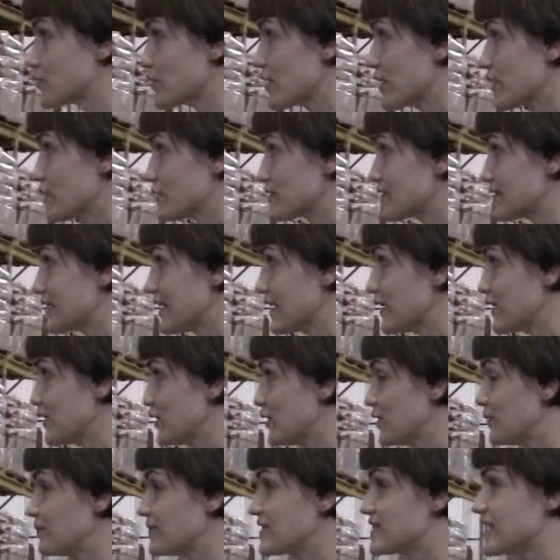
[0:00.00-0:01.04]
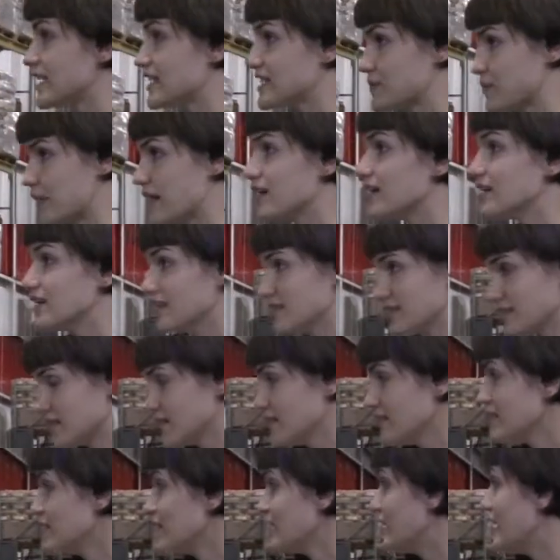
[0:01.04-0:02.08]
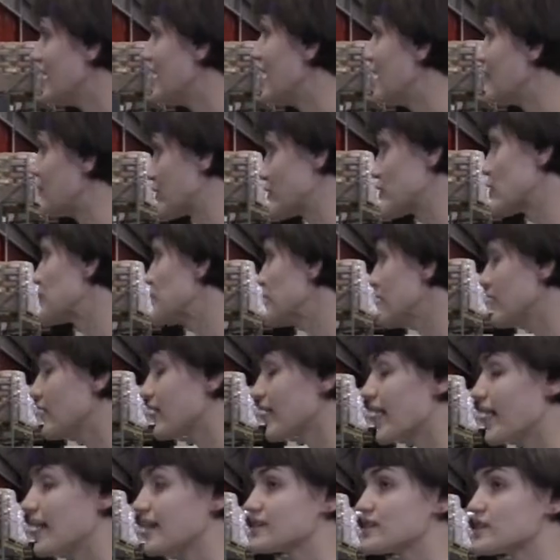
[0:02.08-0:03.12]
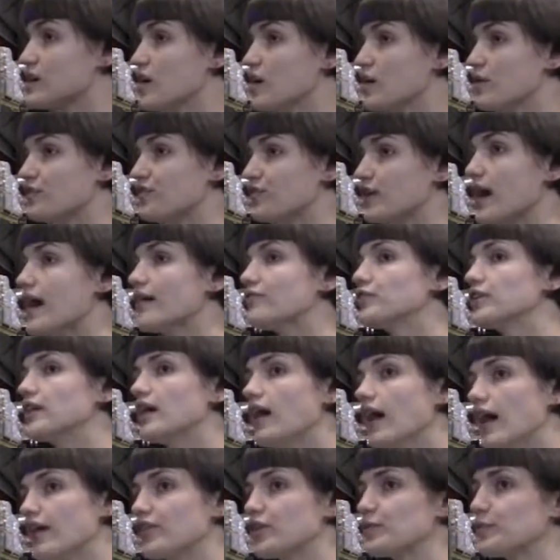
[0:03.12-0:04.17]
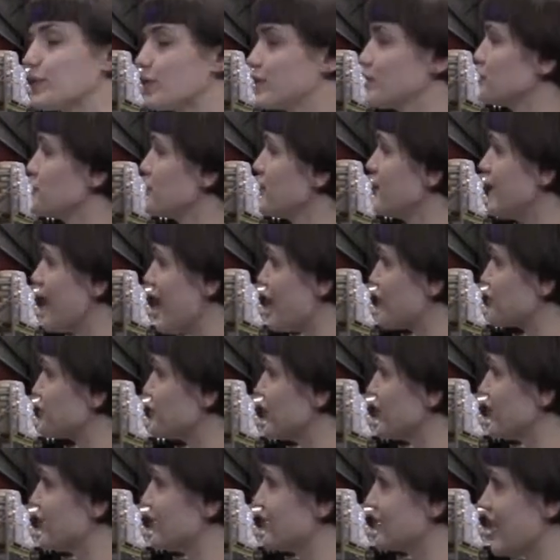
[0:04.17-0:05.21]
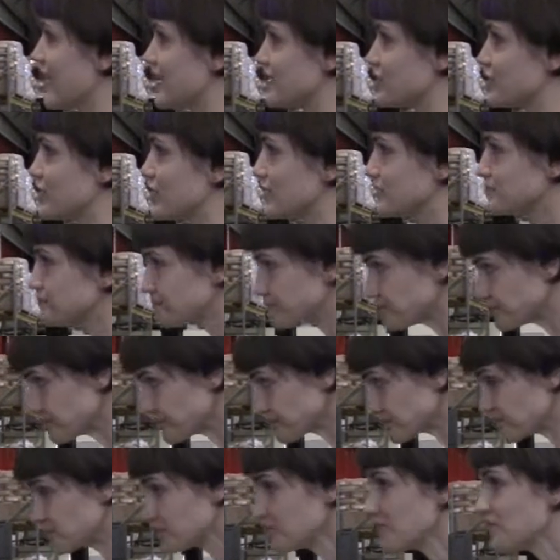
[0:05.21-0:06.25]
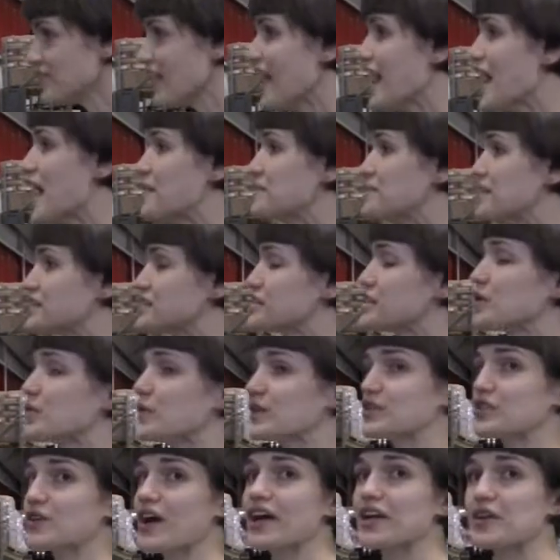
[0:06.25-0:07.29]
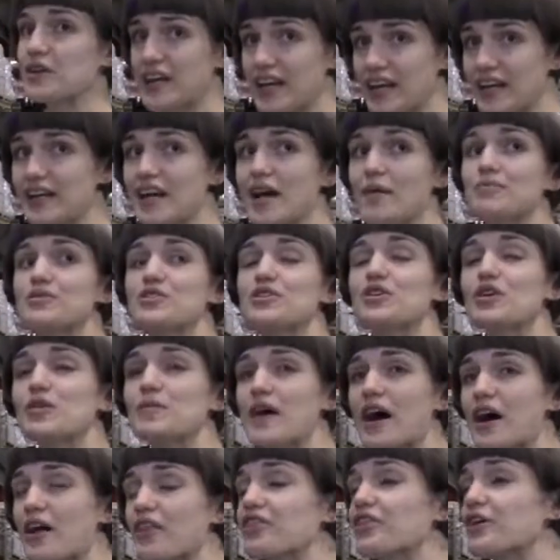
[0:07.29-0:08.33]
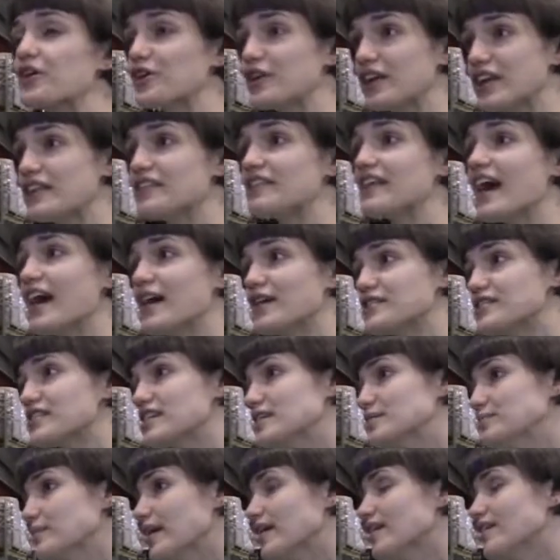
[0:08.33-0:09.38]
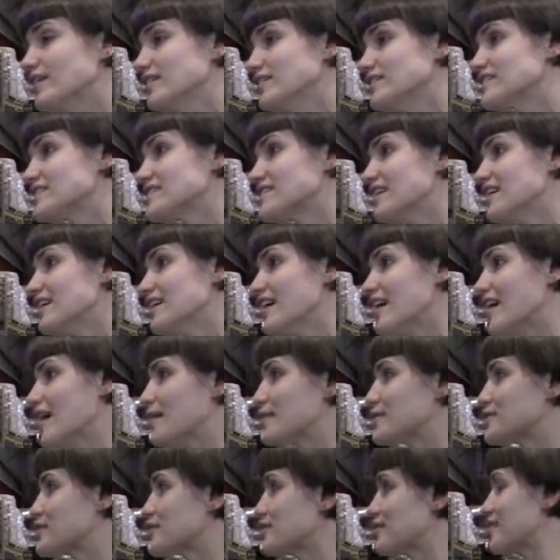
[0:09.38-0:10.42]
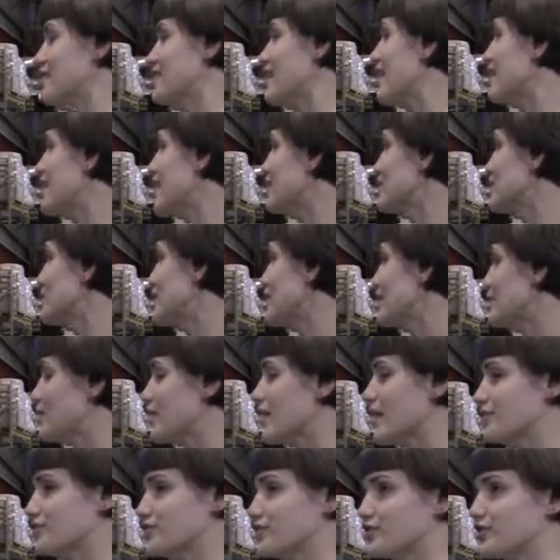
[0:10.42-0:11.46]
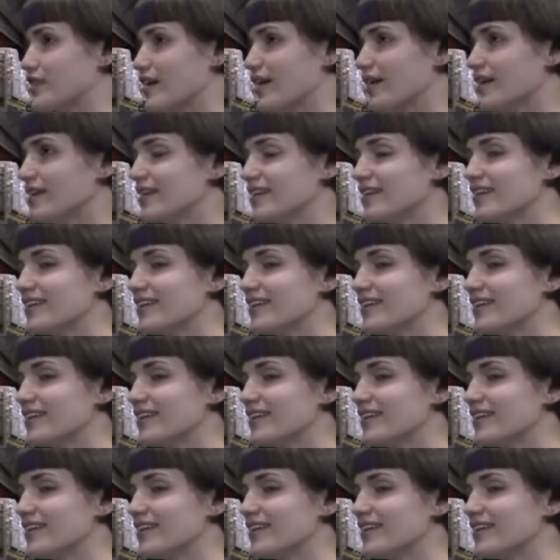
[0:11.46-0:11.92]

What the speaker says: one of those little 6 barrels or torpedo kegs for every other person in Asheville last year. This year we're trying to get it up to about 30,000 barrels, so that not everybody will have to share.